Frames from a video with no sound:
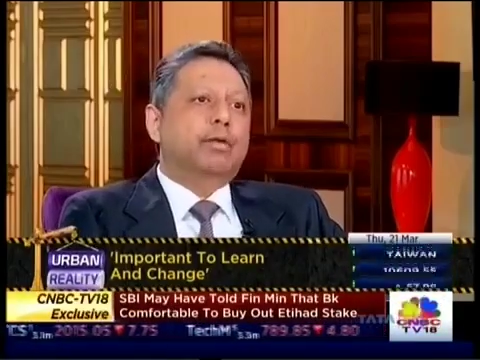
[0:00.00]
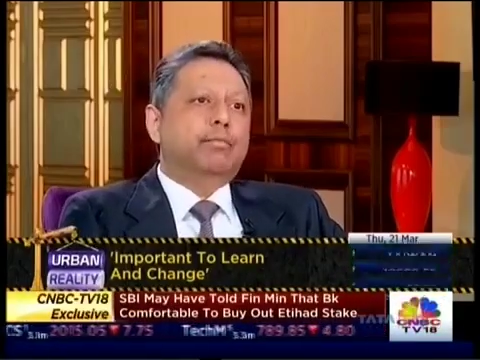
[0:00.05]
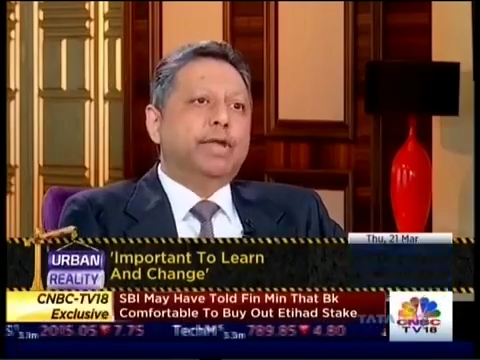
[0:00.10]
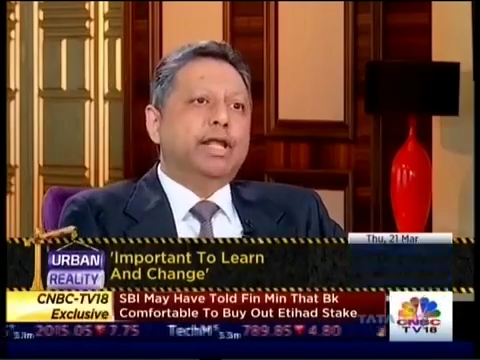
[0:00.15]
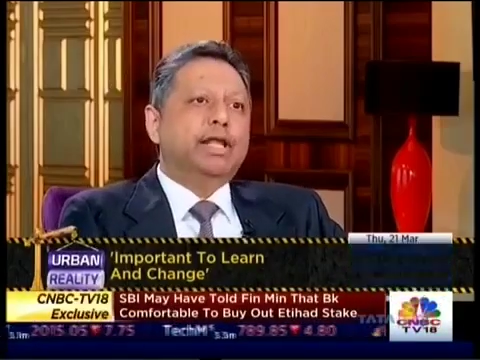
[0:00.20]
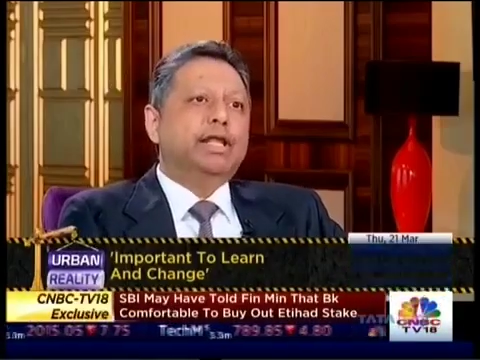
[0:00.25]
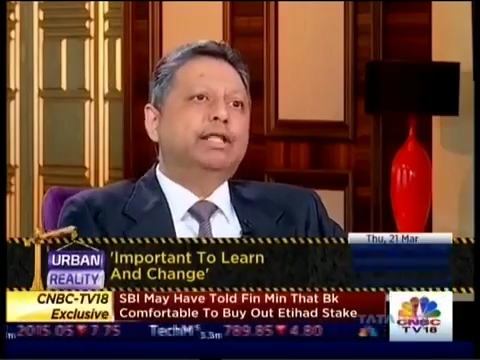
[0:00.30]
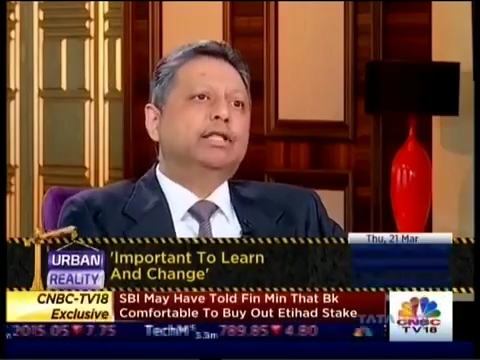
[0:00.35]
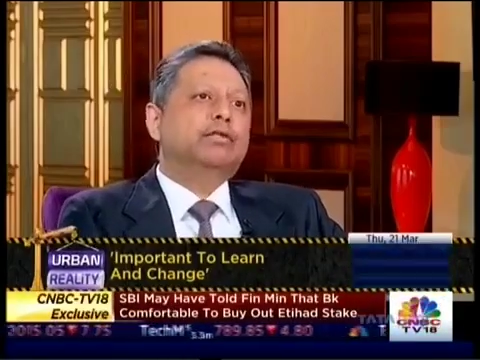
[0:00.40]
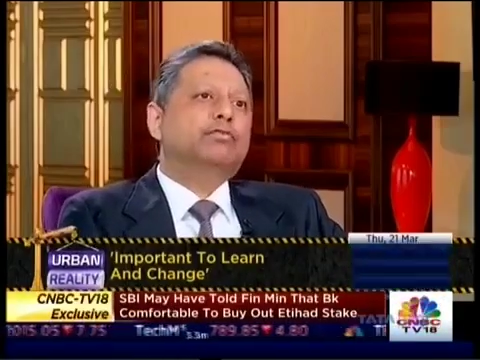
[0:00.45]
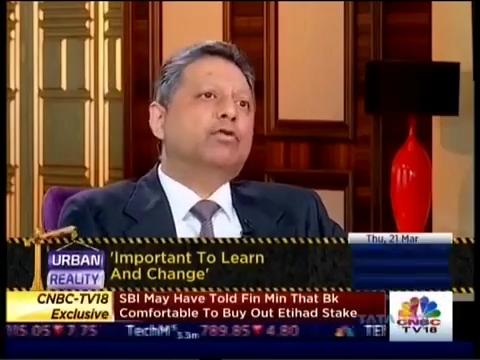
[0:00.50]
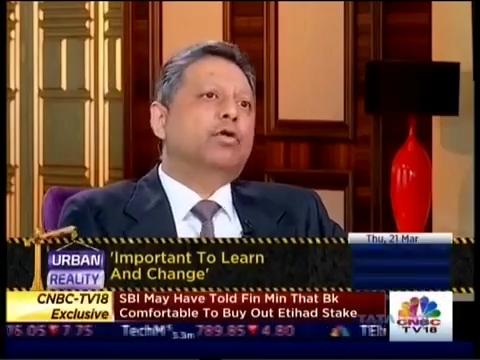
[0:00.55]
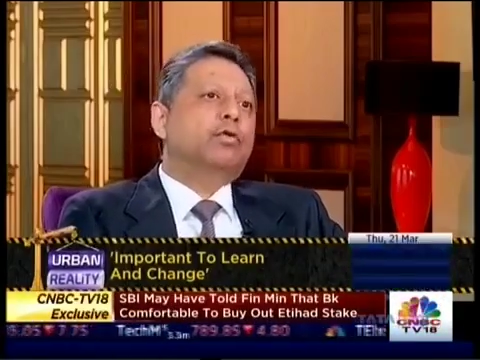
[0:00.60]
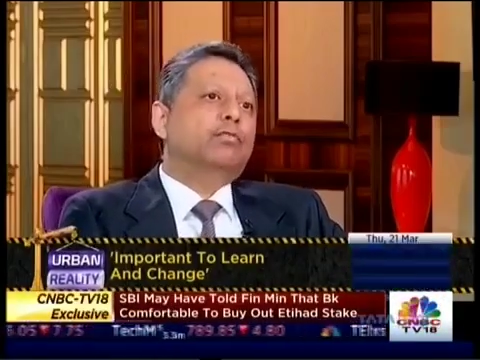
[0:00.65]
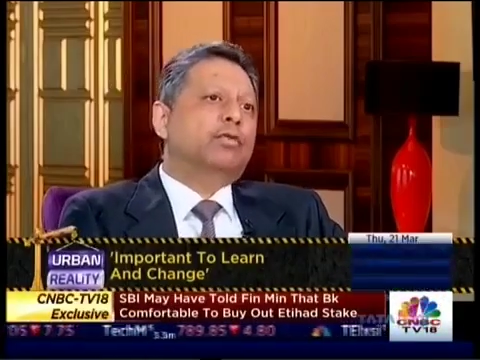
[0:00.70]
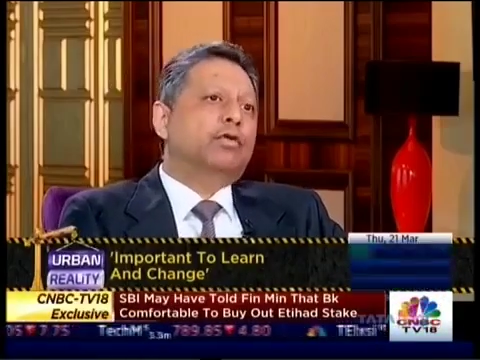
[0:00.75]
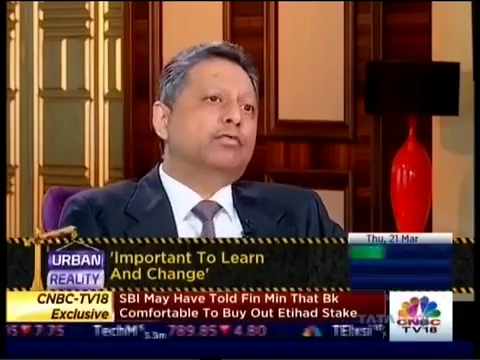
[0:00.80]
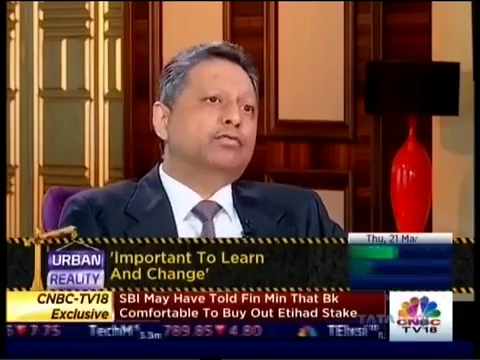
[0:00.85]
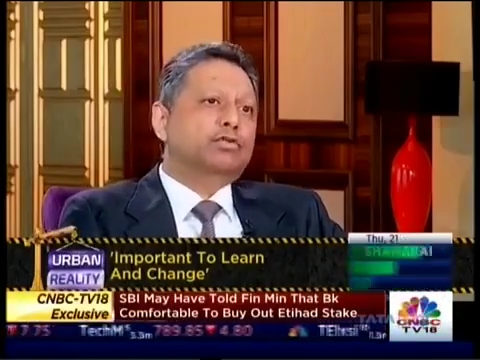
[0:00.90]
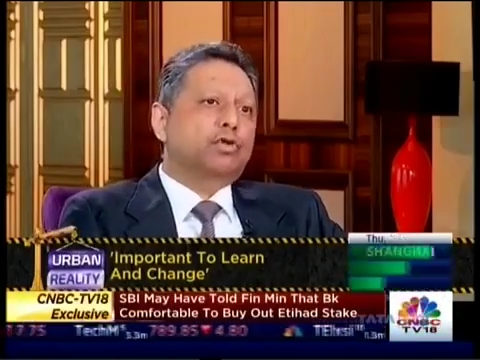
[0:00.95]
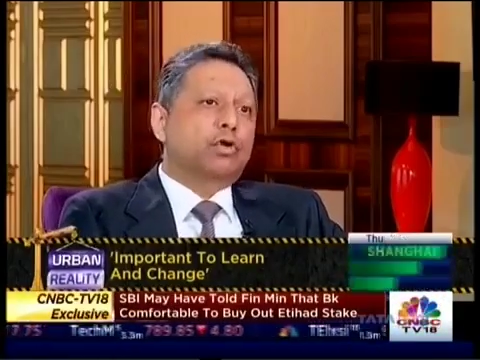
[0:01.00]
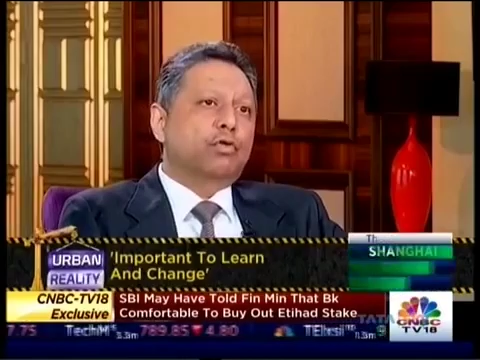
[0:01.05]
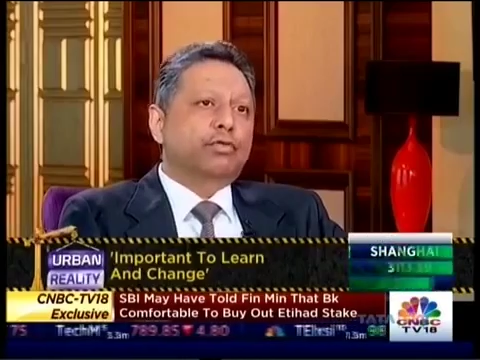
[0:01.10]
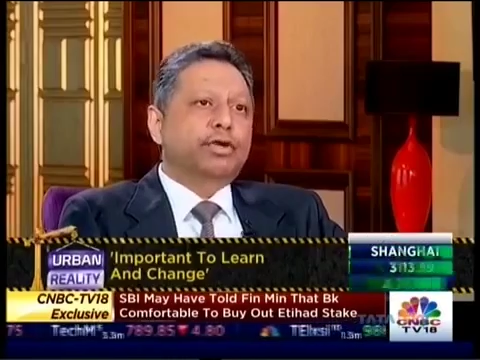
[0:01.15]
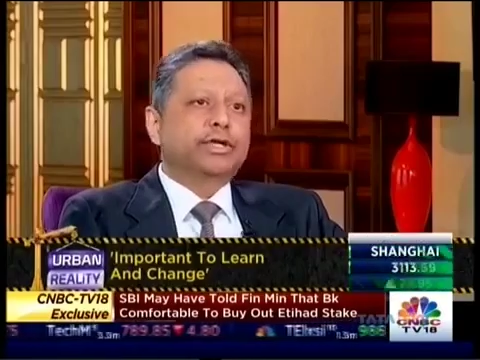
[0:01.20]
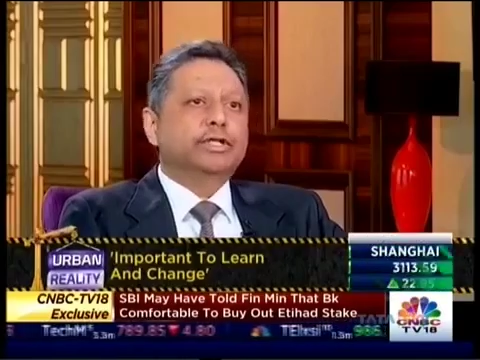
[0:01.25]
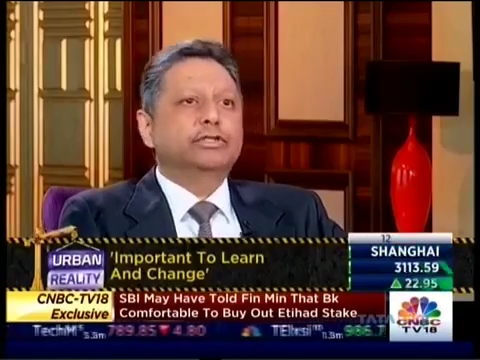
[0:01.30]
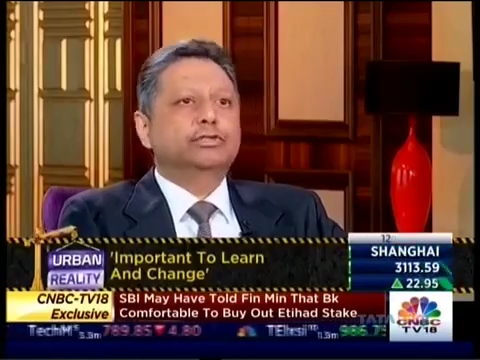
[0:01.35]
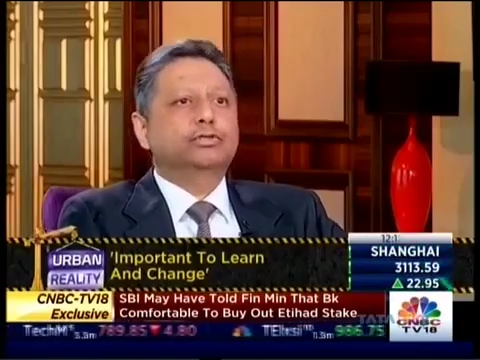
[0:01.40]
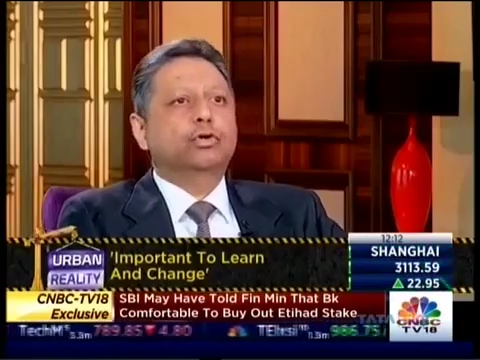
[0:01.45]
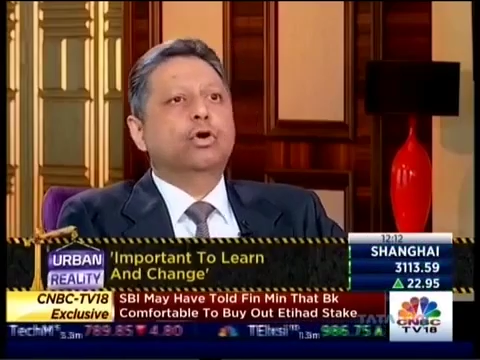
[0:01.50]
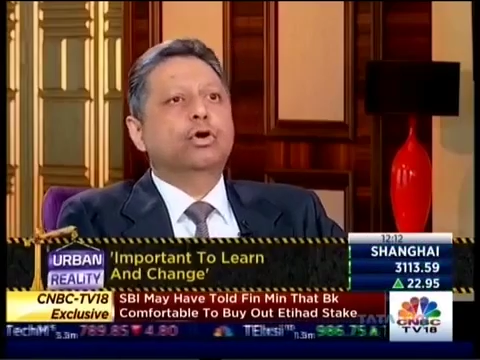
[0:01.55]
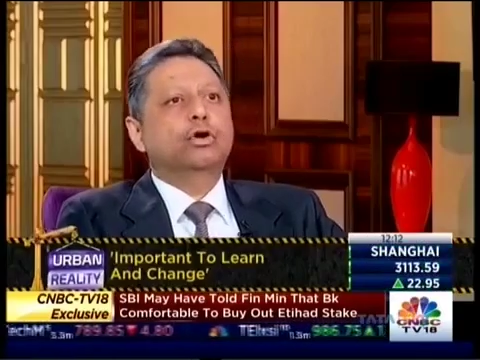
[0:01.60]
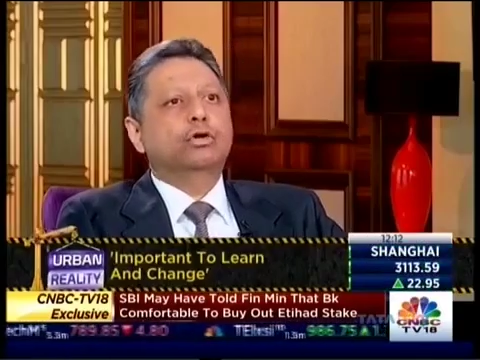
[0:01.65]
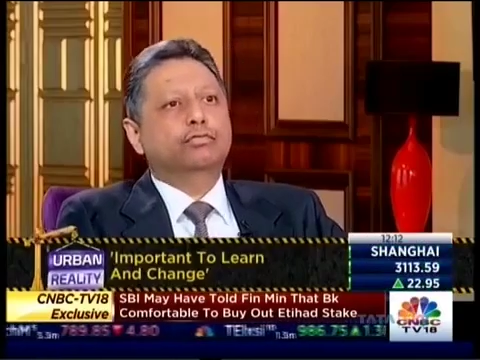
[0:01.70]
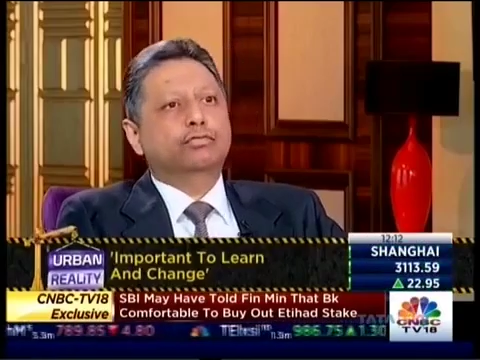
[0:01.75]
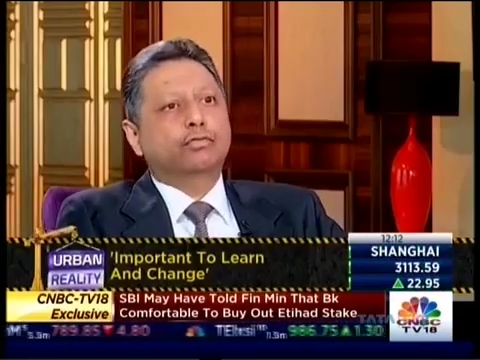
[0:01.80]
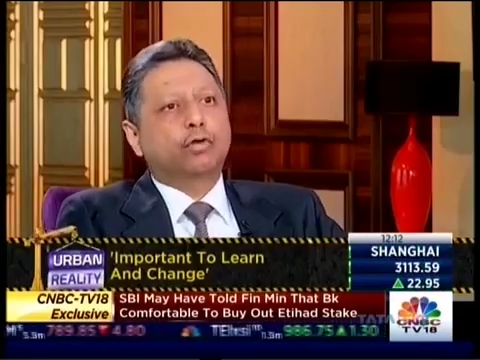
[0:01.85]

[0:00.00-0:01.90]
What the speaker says: mainly in the form of sovereigns or